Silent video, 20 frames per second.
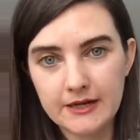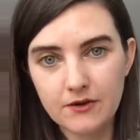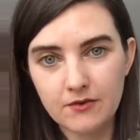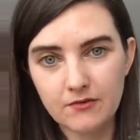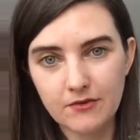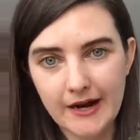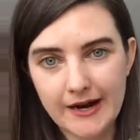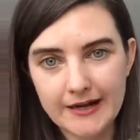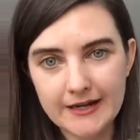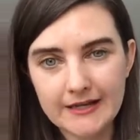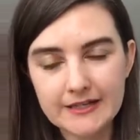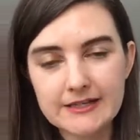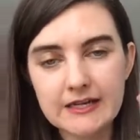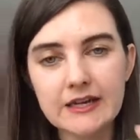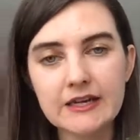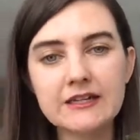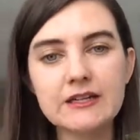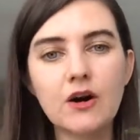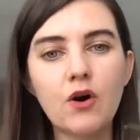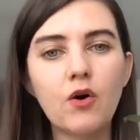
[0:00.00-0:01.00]
Right?
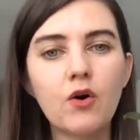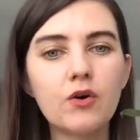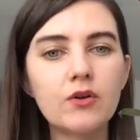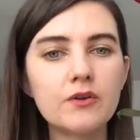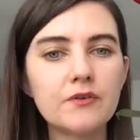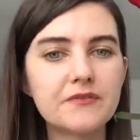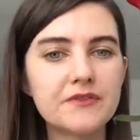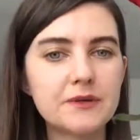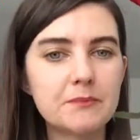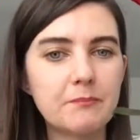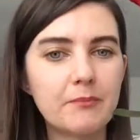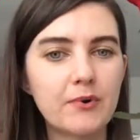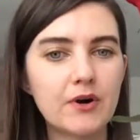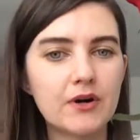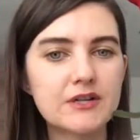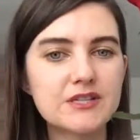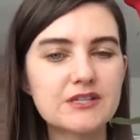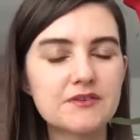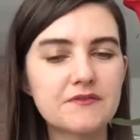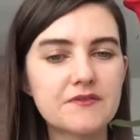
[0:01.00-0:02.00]
And all of the
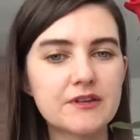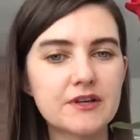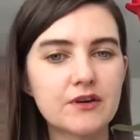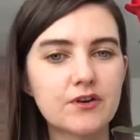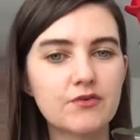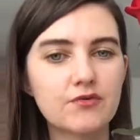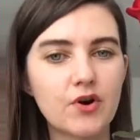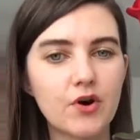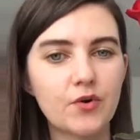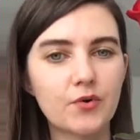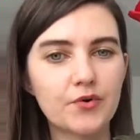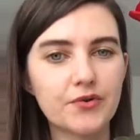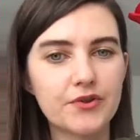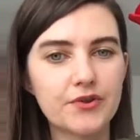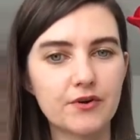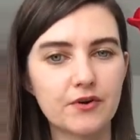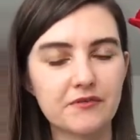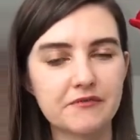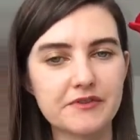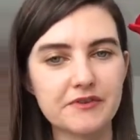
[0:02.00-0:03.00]
parts of the growth
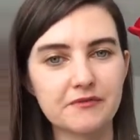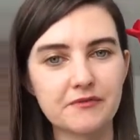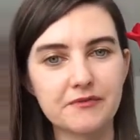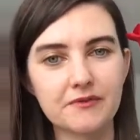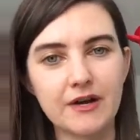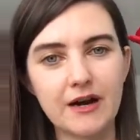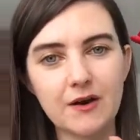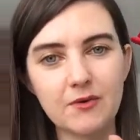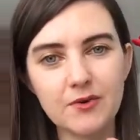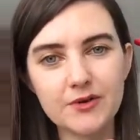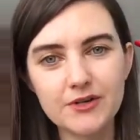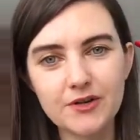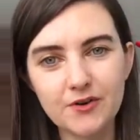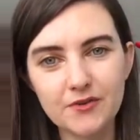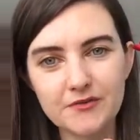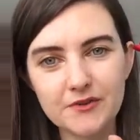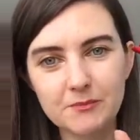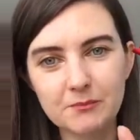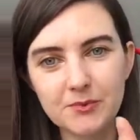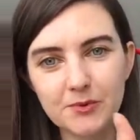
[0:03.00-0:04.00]
of the flower,
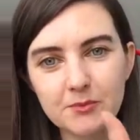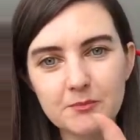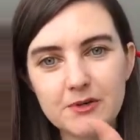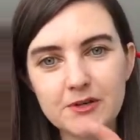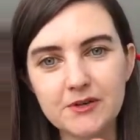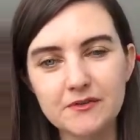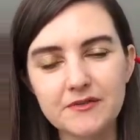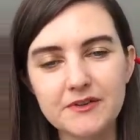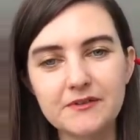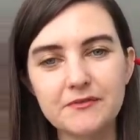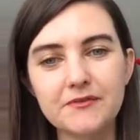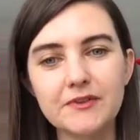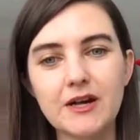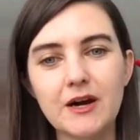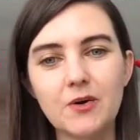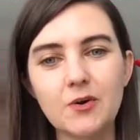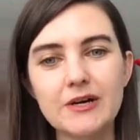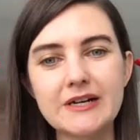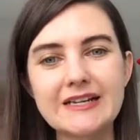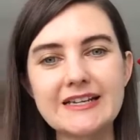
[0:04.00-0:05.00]
of the blooming of the
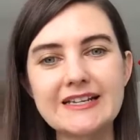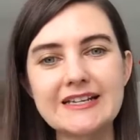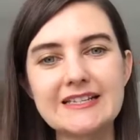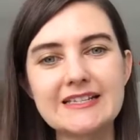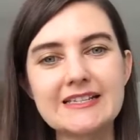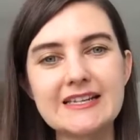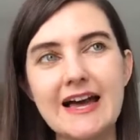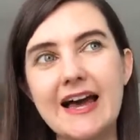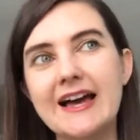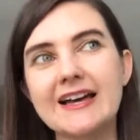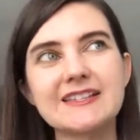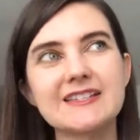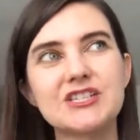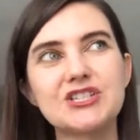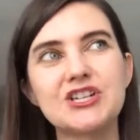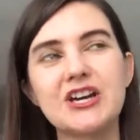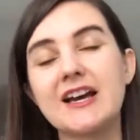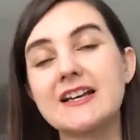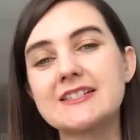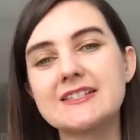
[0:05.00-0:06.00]
flower, is
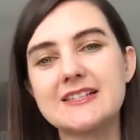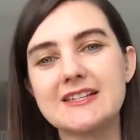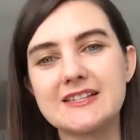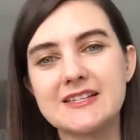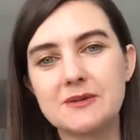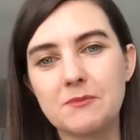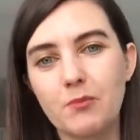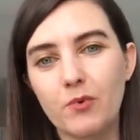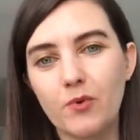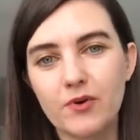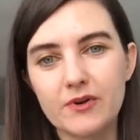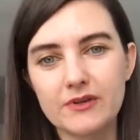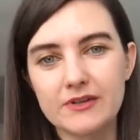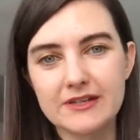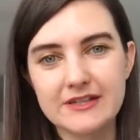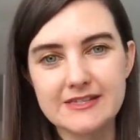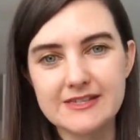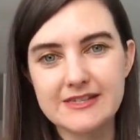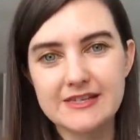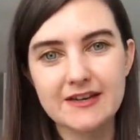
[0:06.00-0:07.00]
just as important
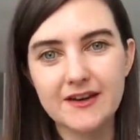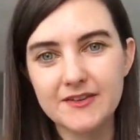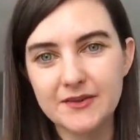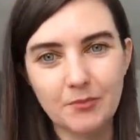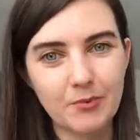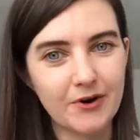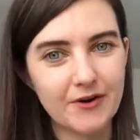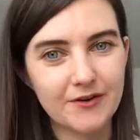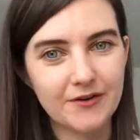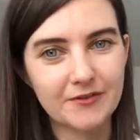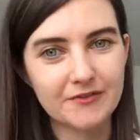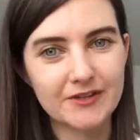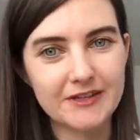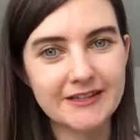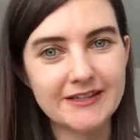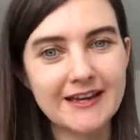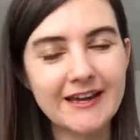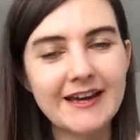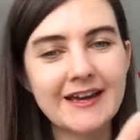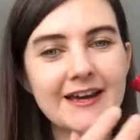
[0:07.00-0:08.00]
as the other part of
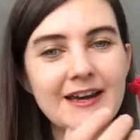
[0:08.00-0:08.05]
it.